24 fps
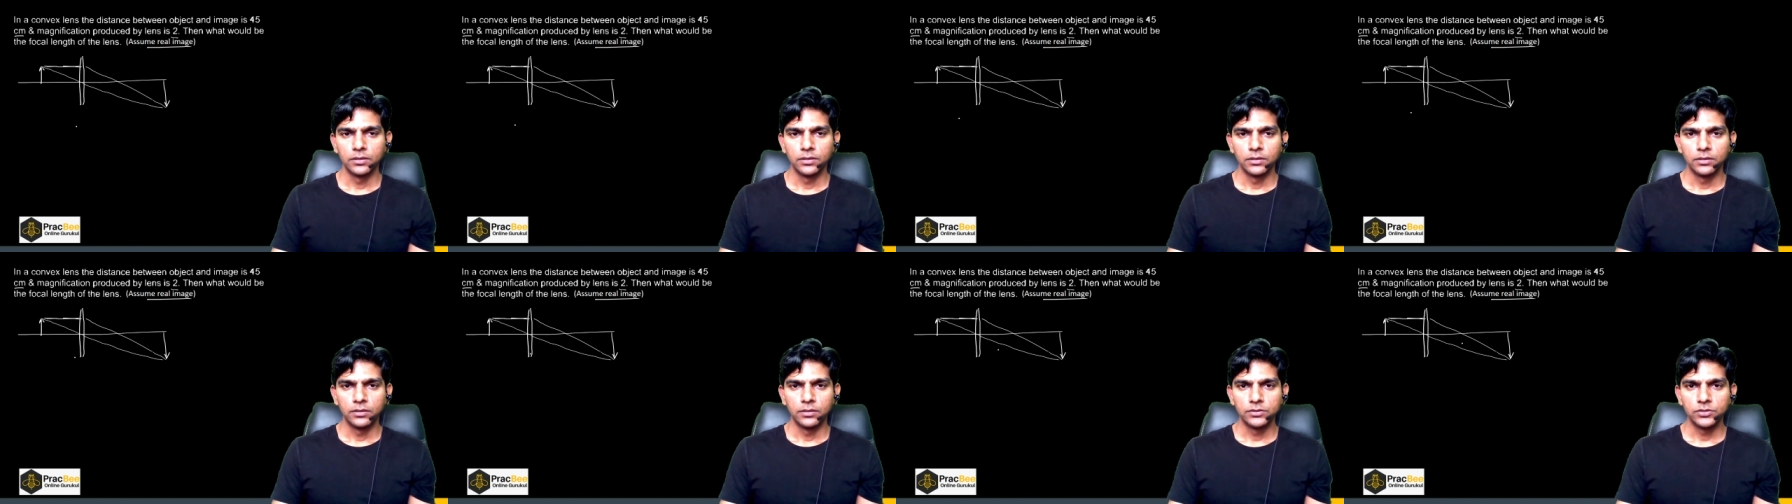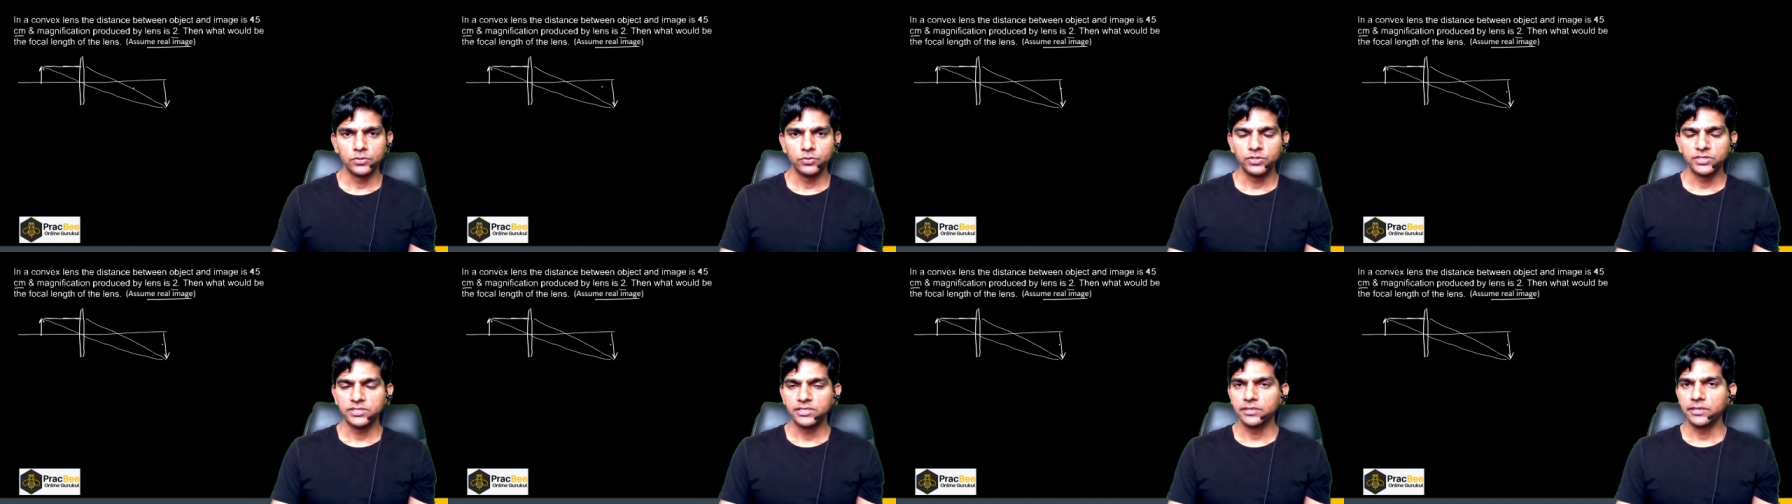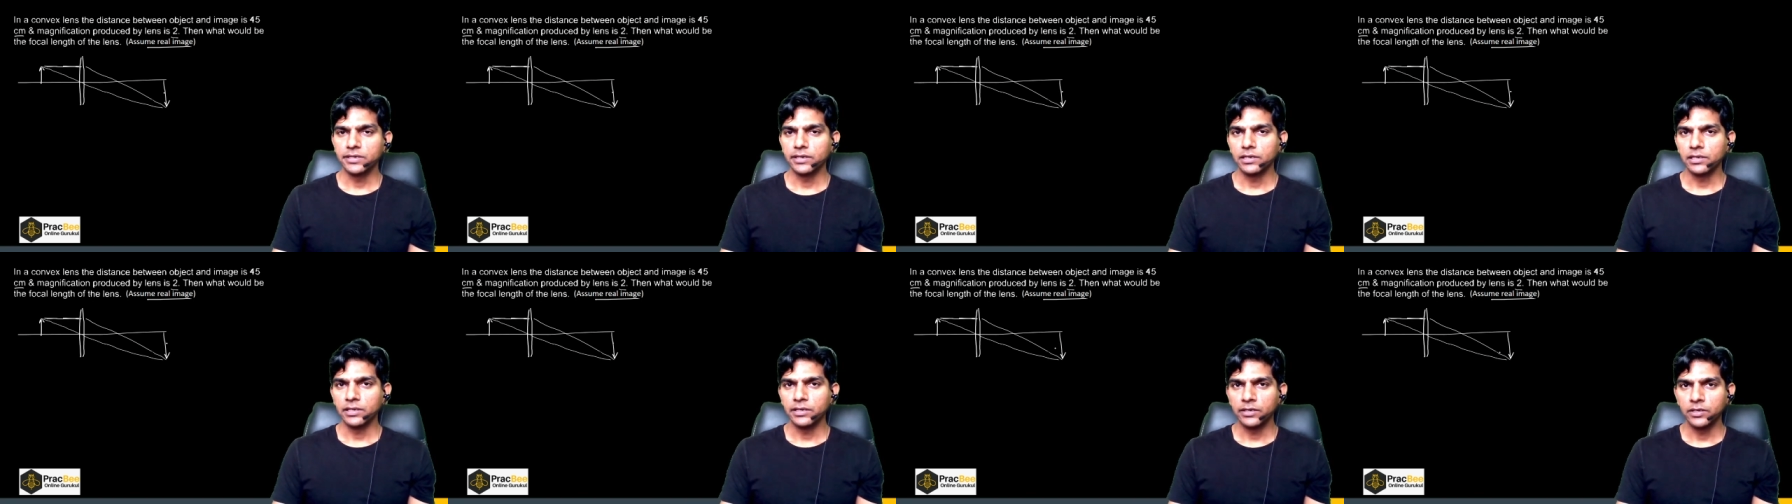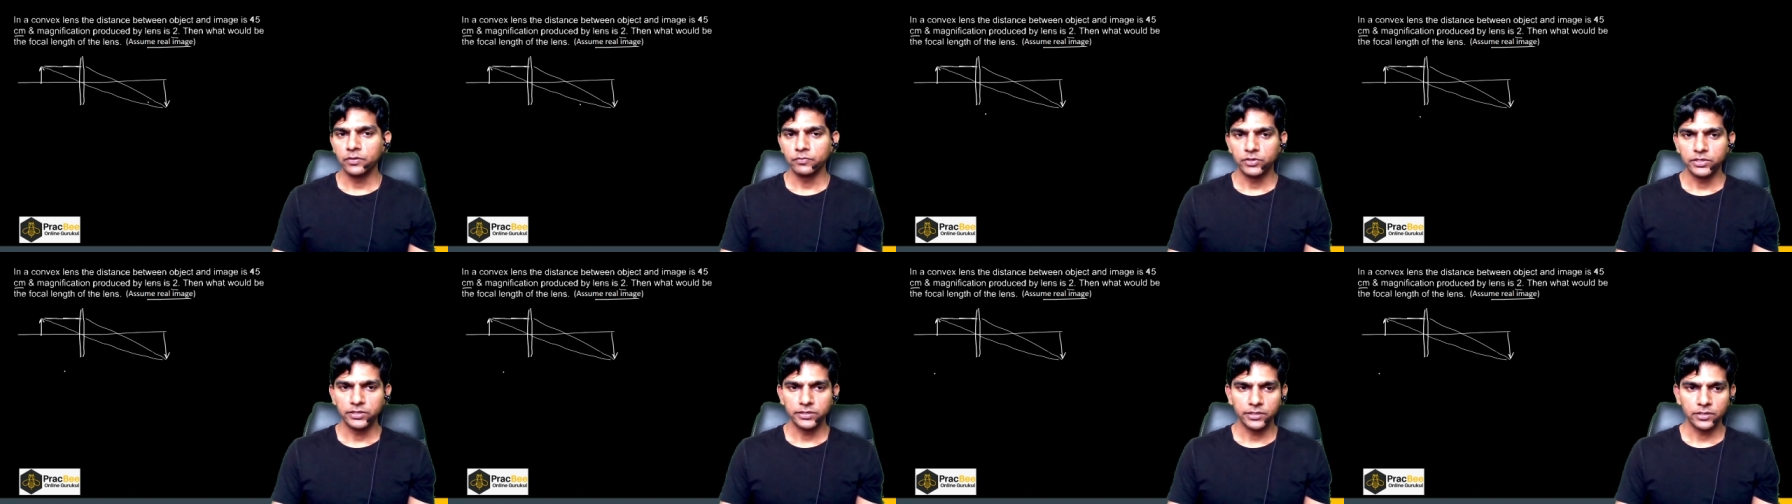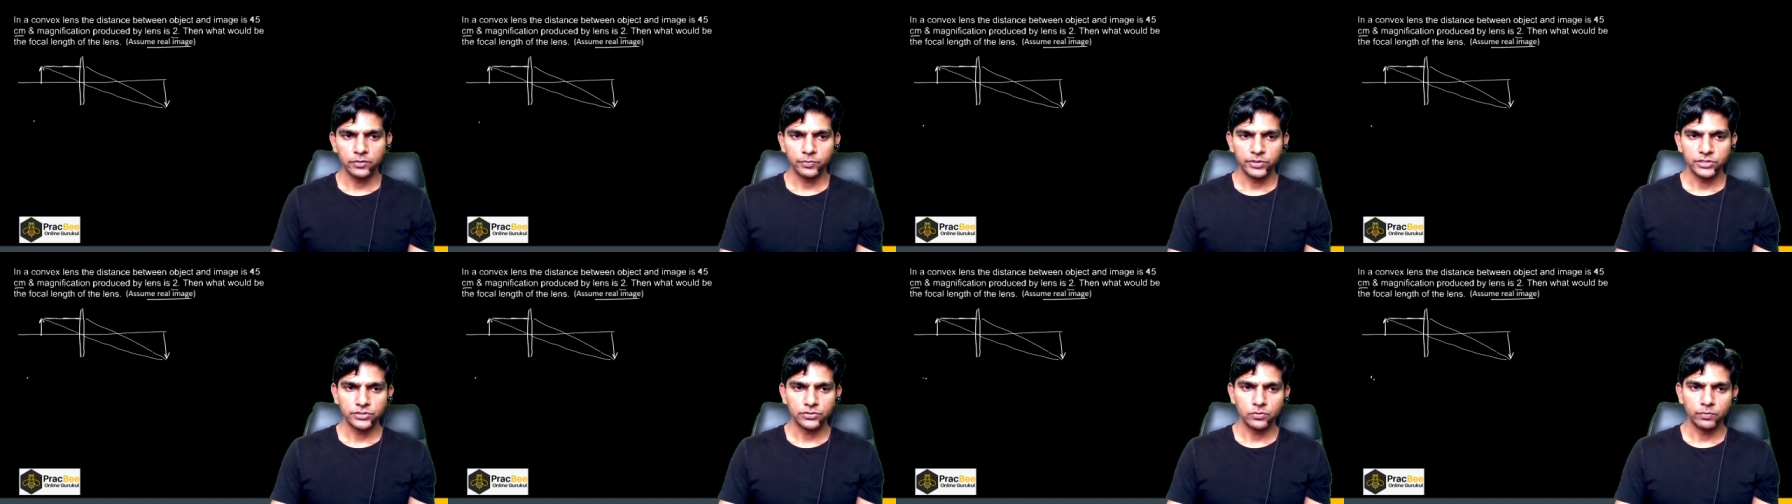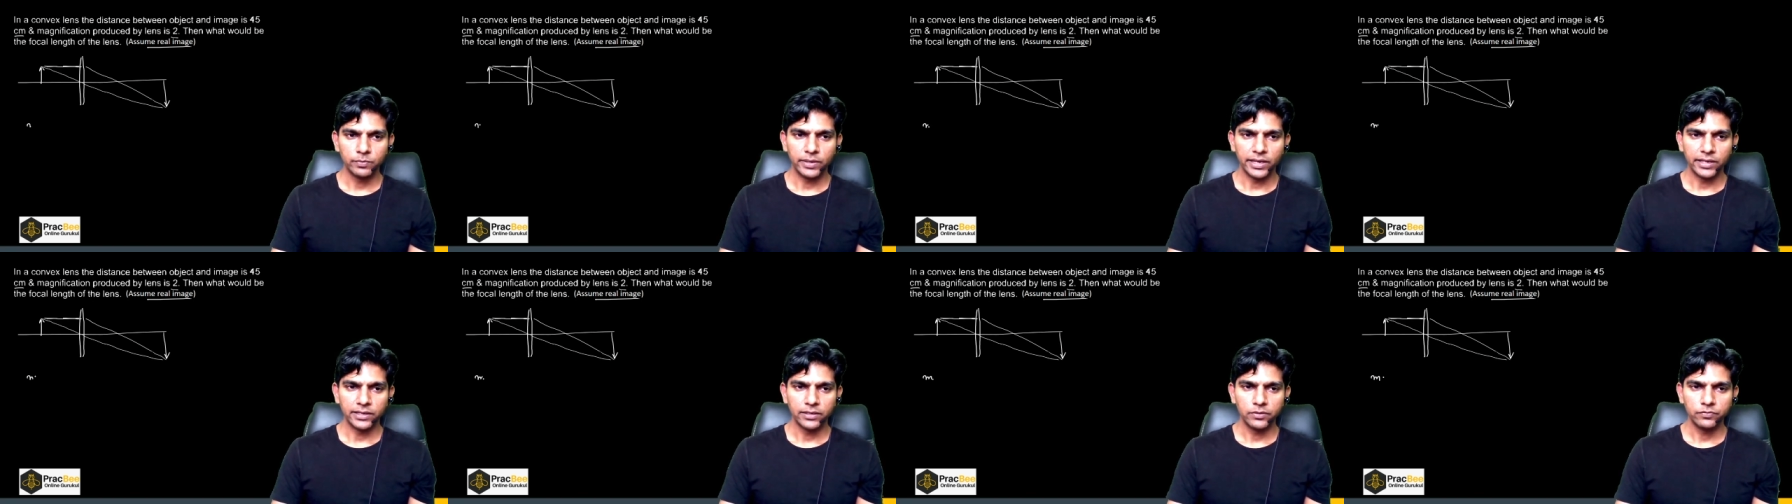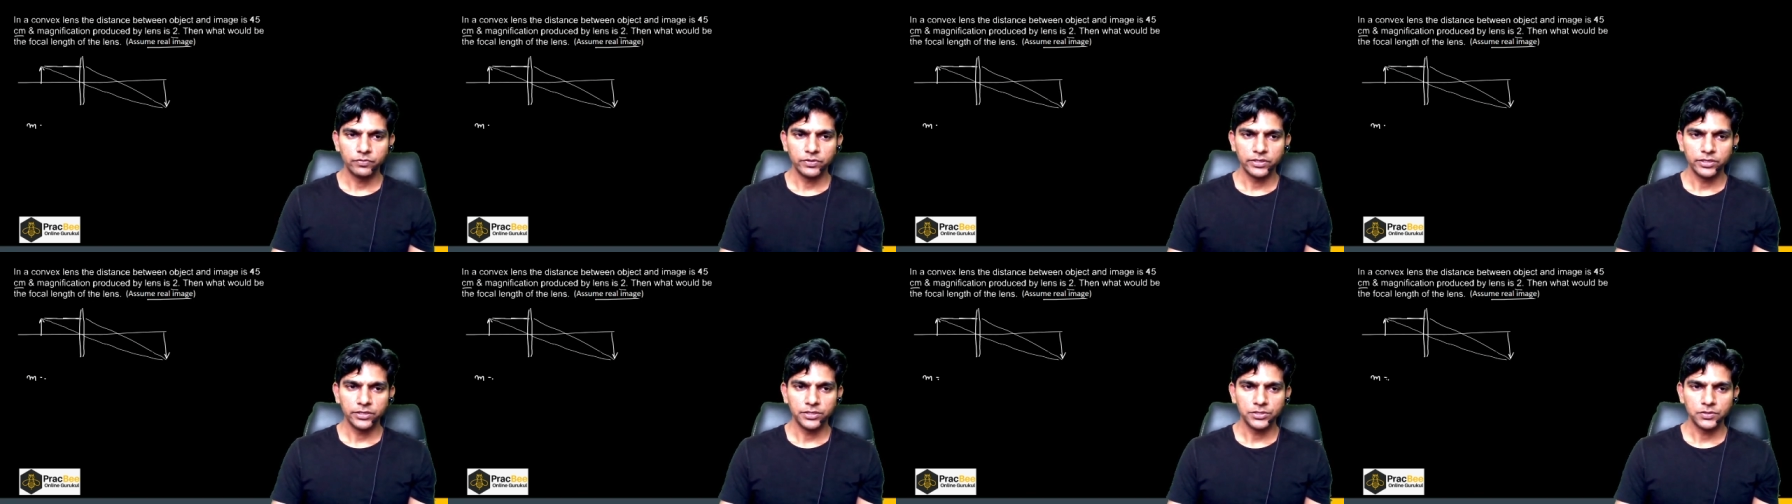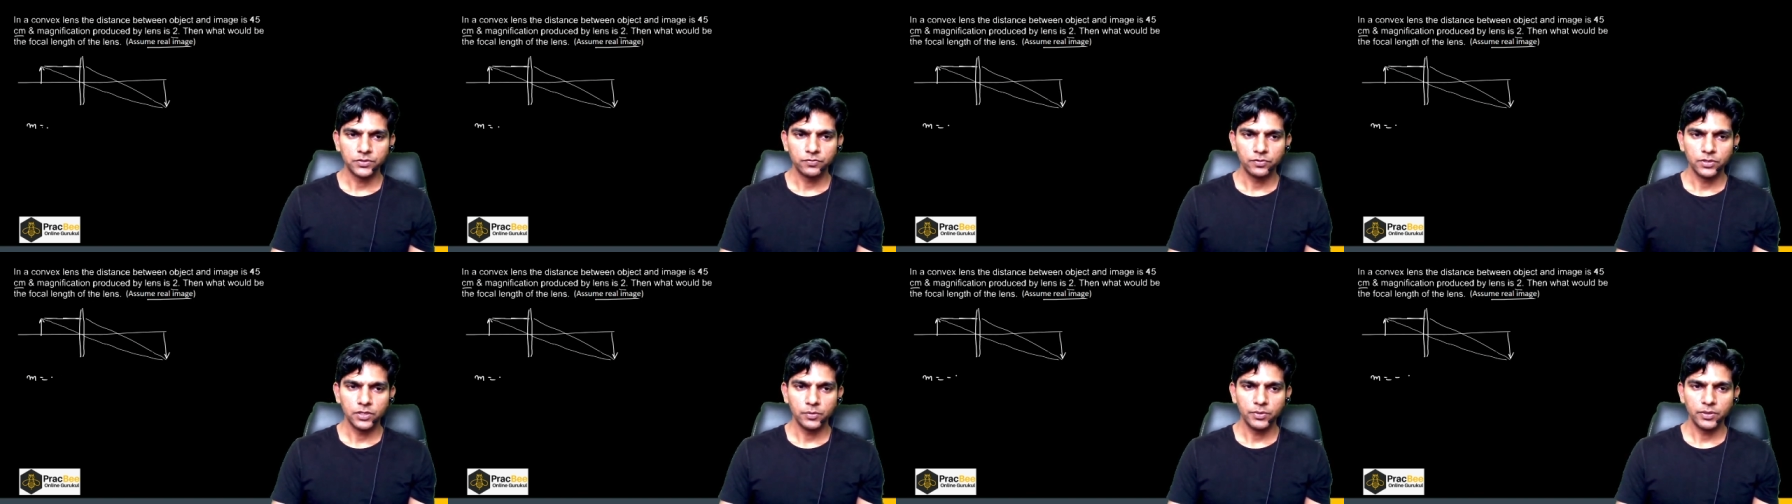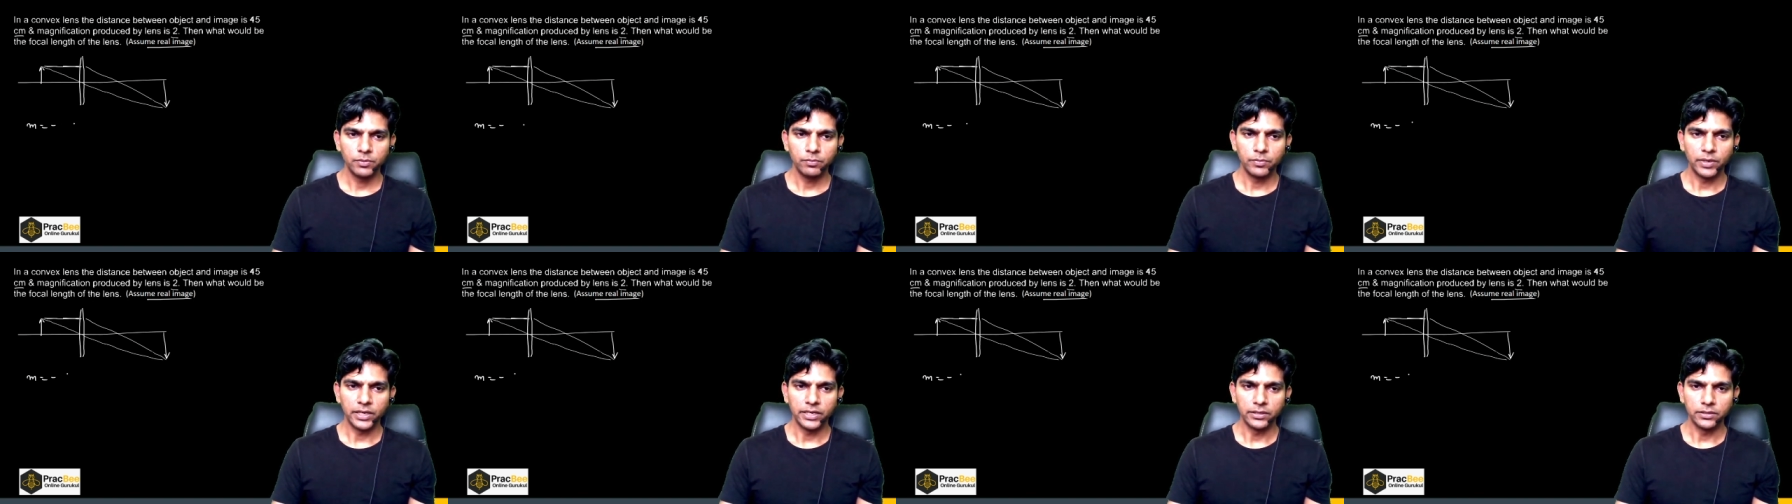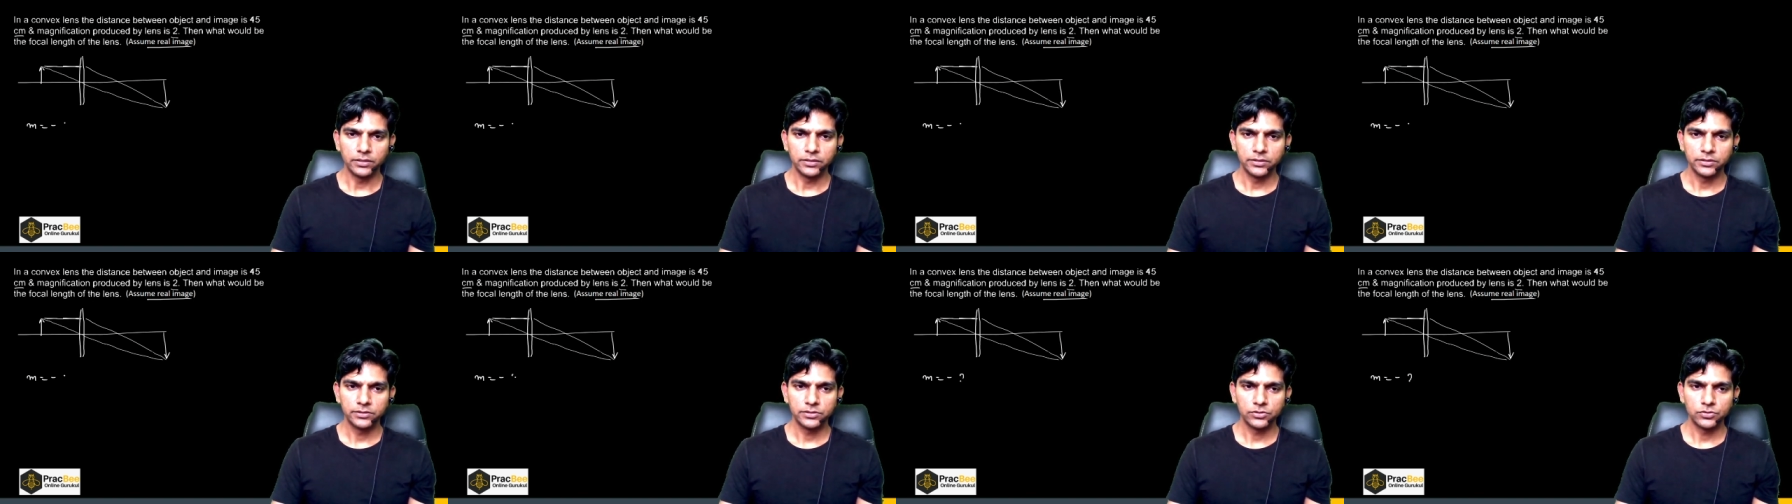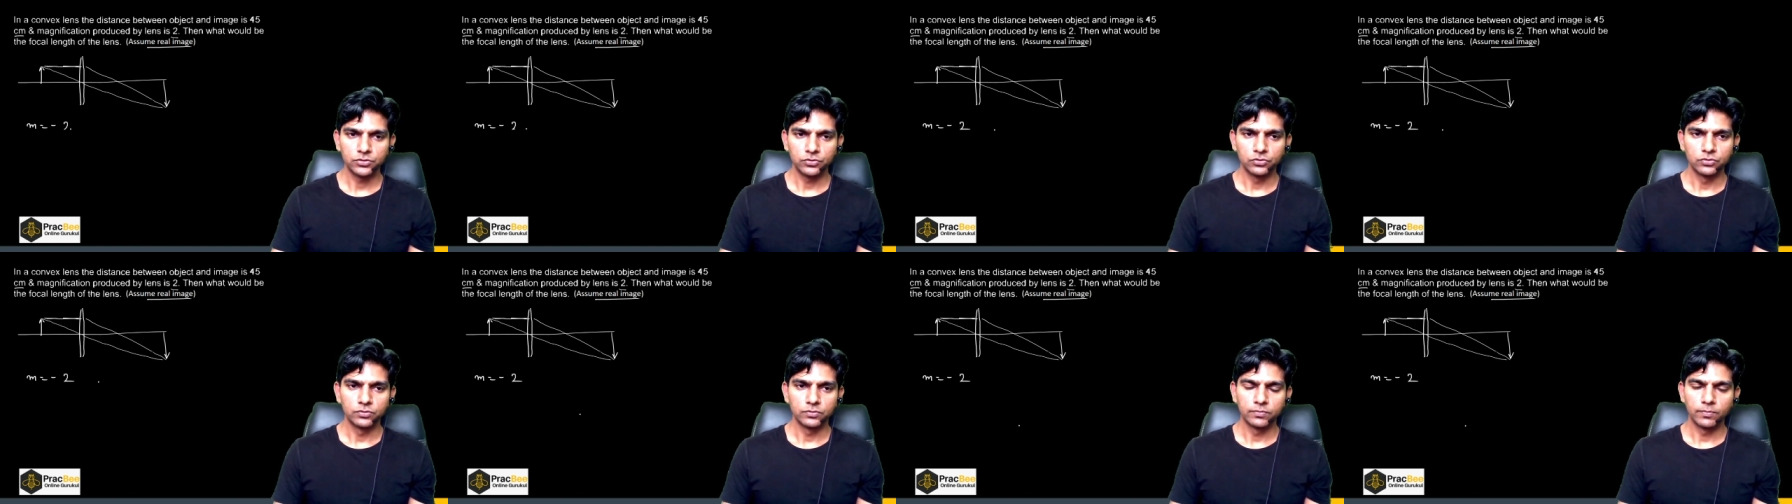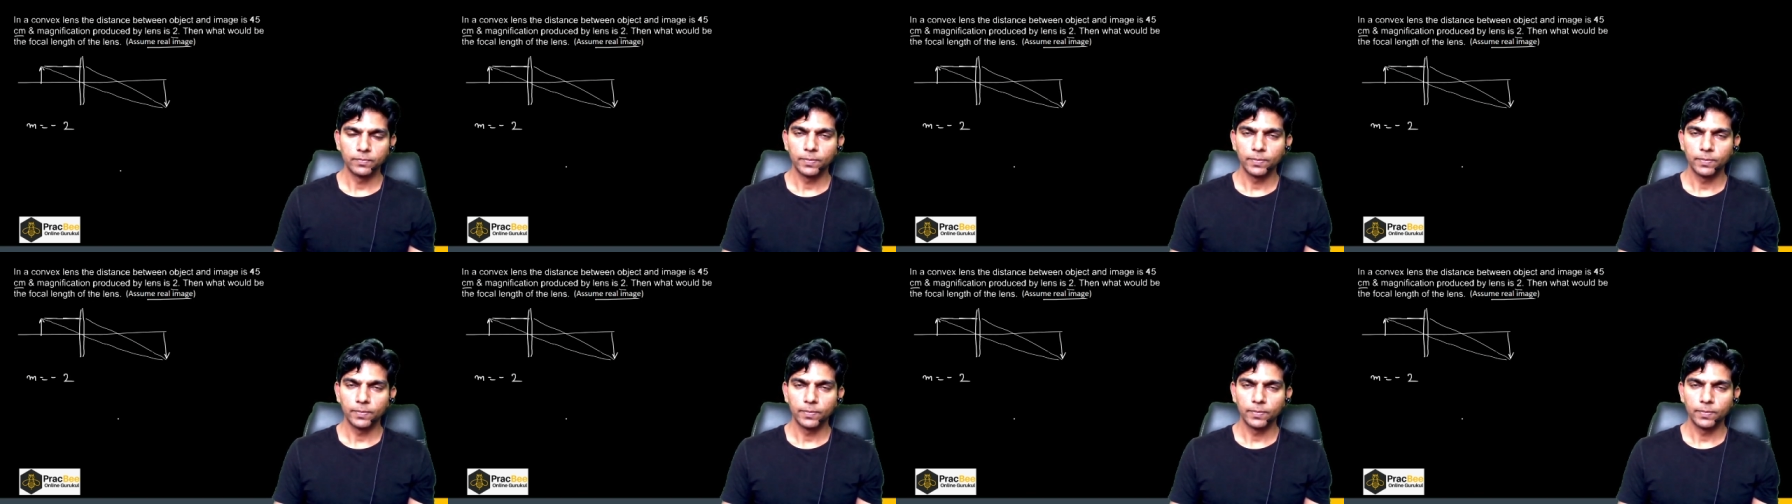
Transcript: So it's a real and inverted image, so magnification will be -2.